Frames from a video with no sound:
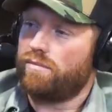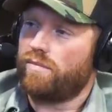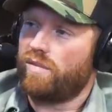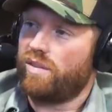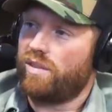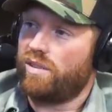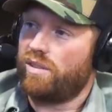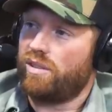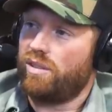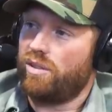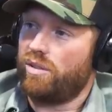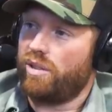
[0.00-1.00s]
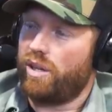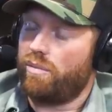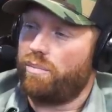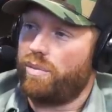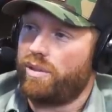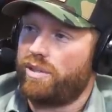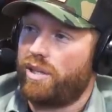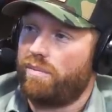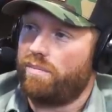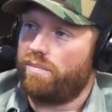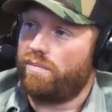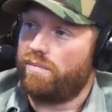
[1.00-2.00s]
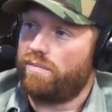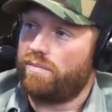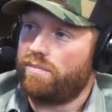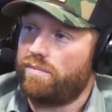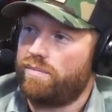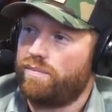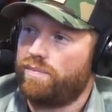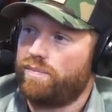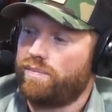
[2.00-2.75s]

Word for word: that they carry around in their pockets, oh, yeah, big time. And and